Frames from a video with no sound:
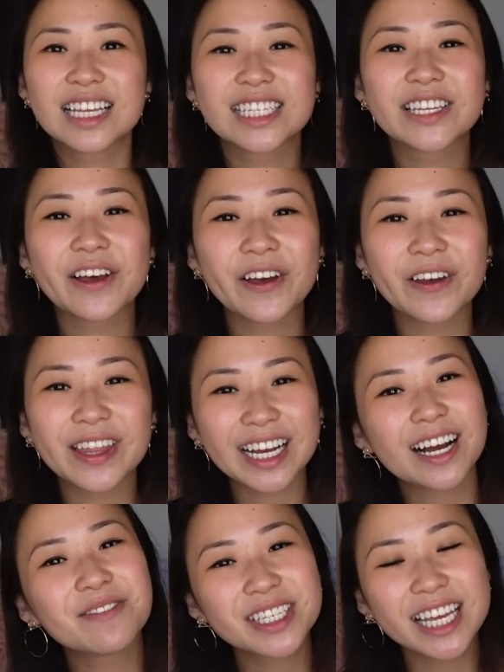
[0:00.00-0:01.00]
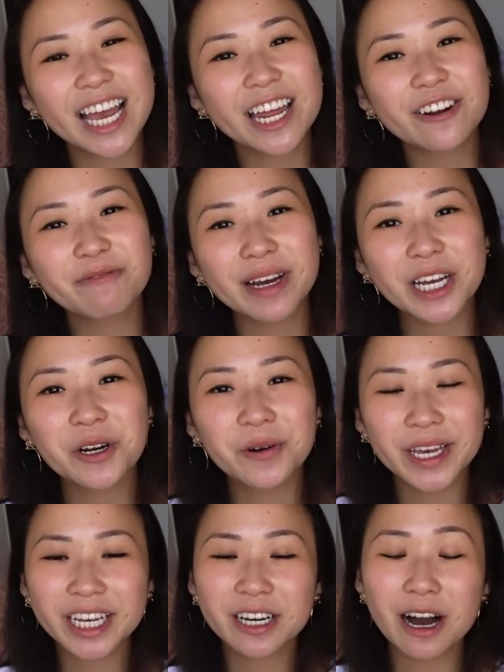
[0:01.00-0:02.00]
So that comes to the end of my
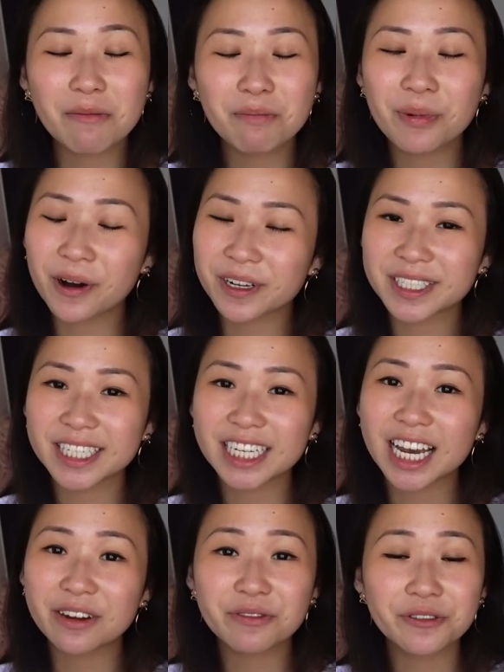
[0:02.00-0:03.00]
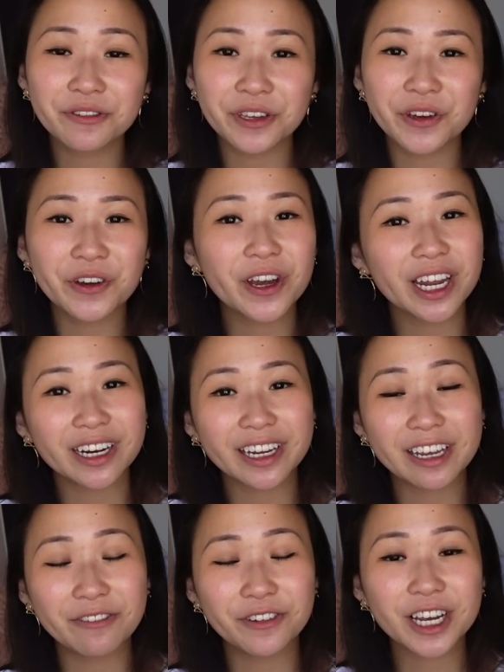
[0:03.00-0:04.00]
quick unboxing and review. And
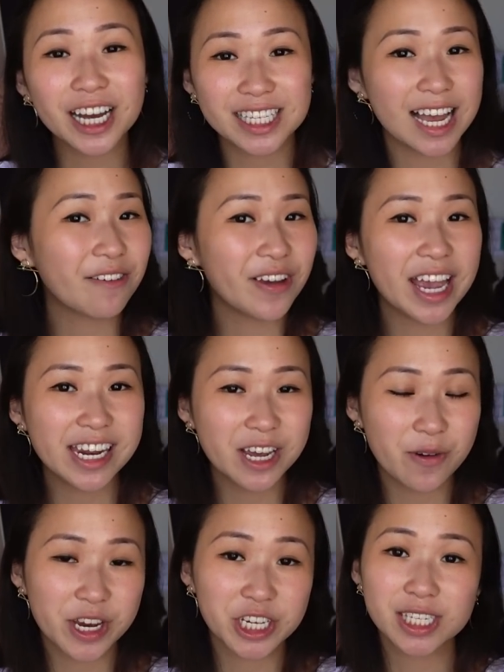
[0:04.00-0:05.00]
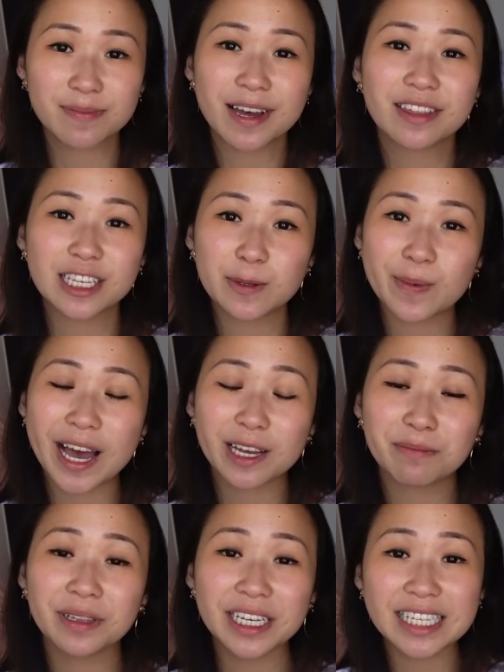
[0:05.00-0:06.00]
if you guys have any questions about this
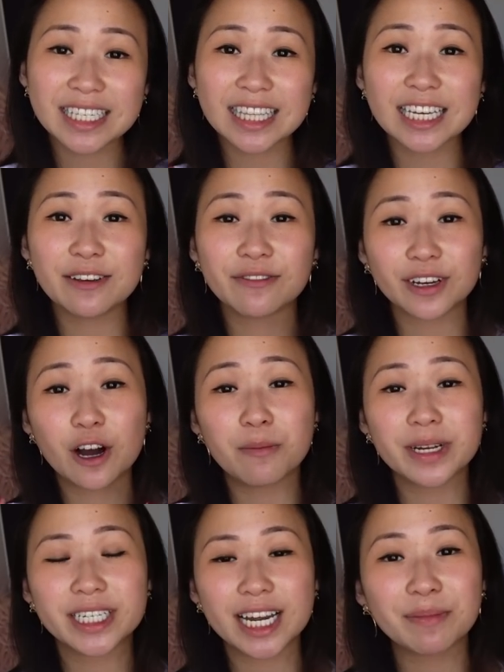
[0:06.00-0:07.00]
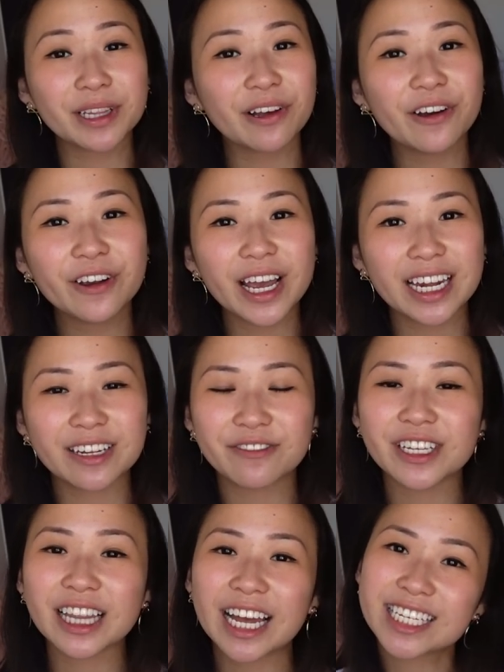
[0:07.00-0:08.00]
bag, please leave a comment down below. And if
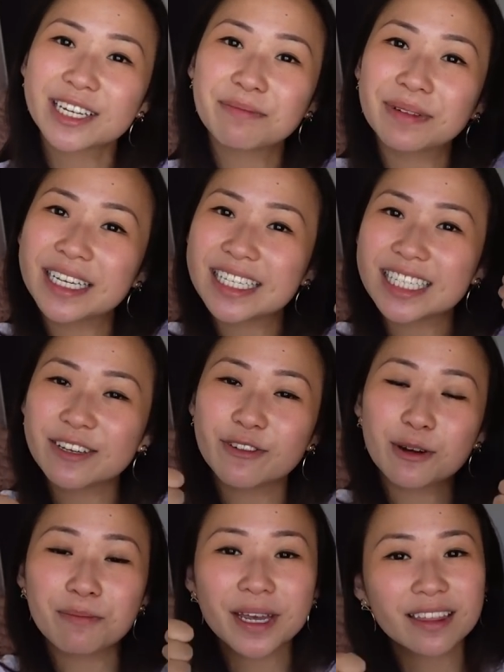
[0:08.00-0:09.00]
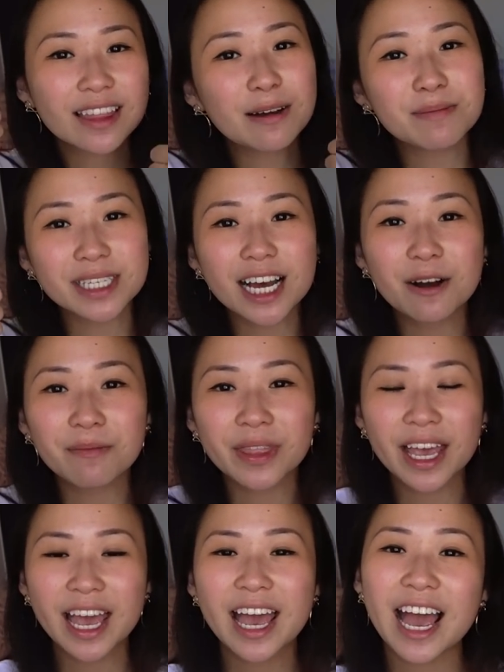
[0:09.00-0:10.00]
you liked it, please give it a big thumbs up.
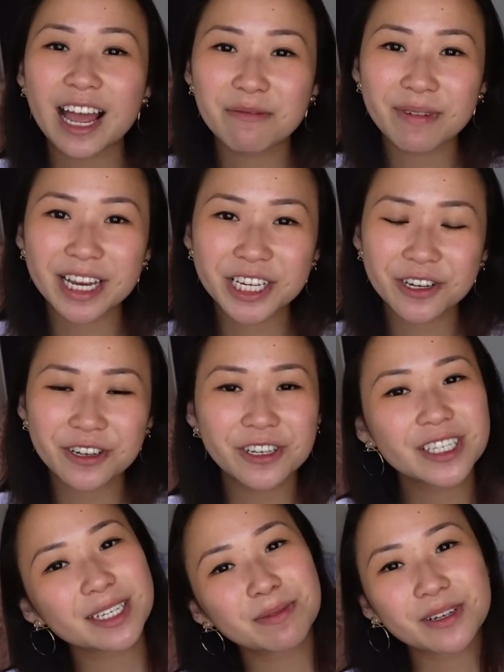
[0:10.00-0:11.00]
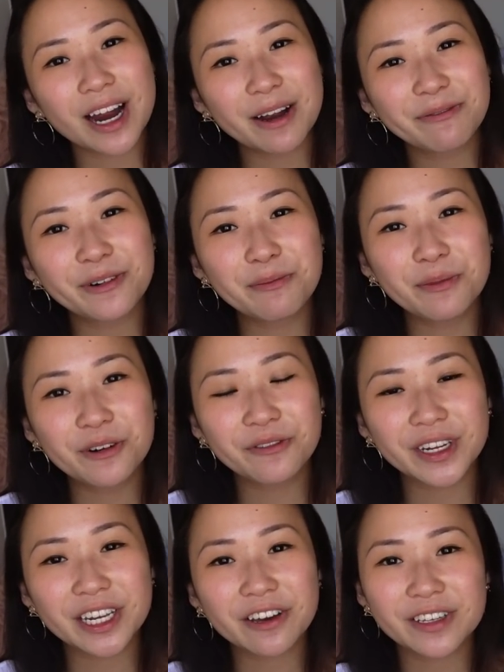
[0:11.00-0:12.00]
And make sure you subscribe for more
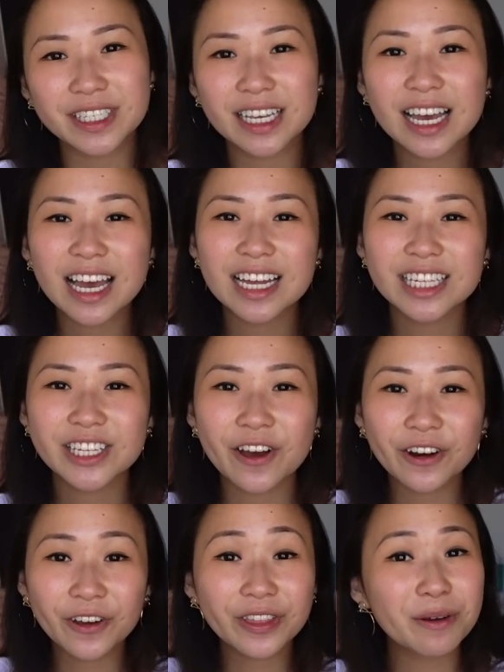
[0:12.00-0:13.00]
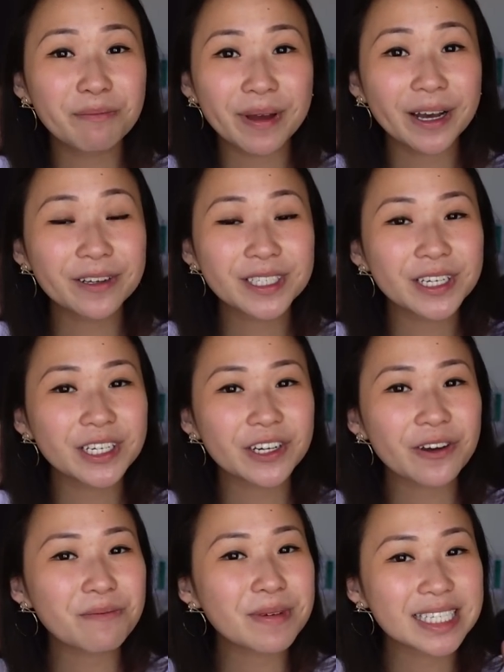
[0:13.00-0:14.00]
videos. Turn on the bell so you
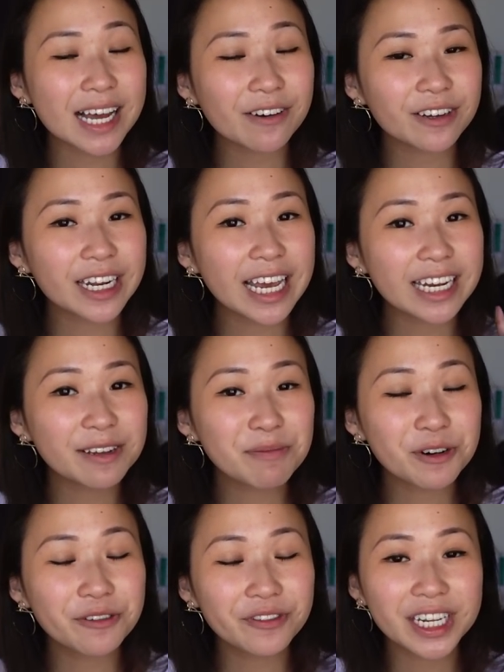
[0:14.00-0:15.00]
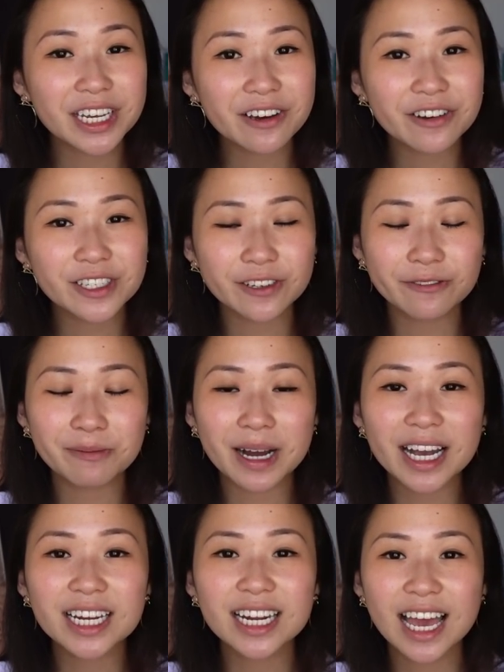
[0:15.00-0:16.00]
don't miss out on any more videos of
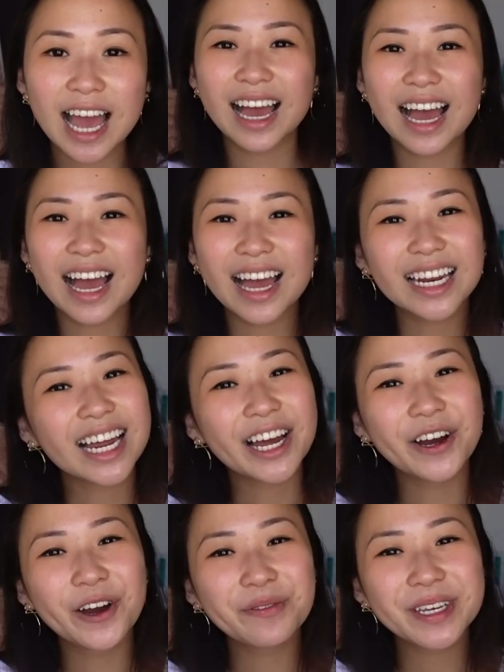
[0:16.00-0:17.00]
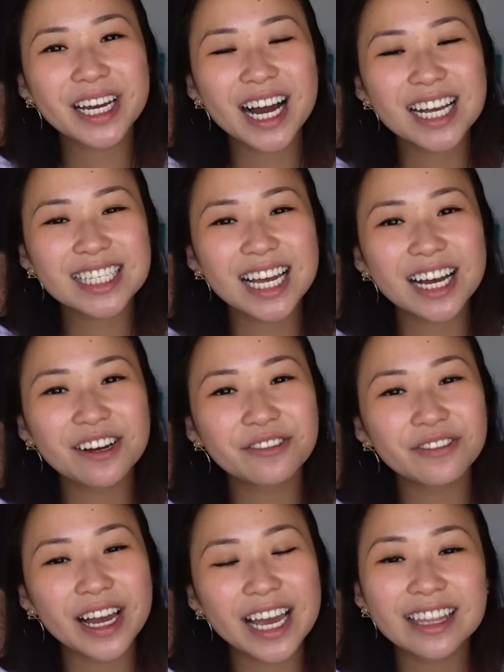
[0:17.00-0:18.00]
mine. And I hope you guys
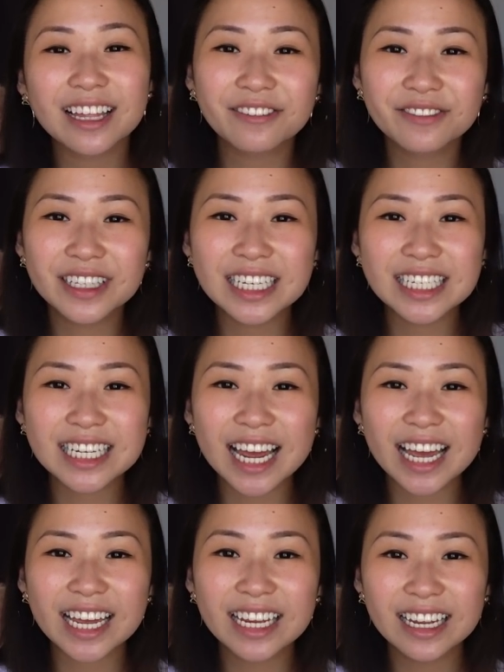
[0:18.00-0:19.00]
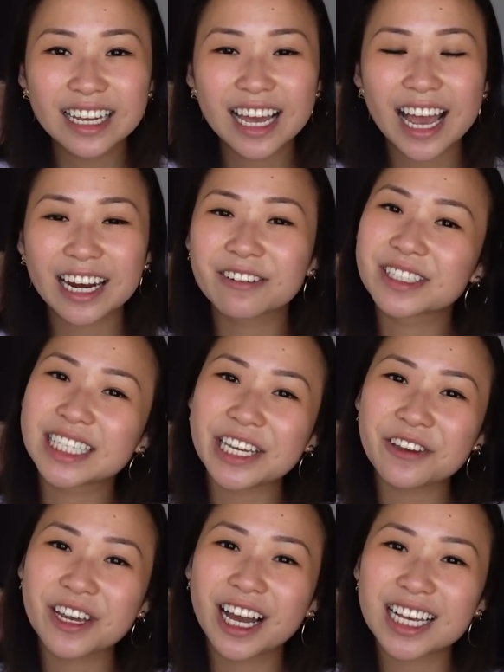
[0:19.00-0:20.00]
have a lovely day. And I'll
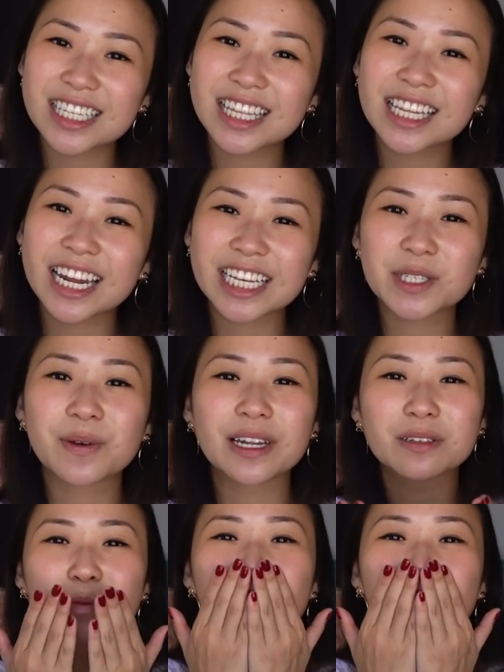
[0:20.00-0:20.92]
see you guys in the next one.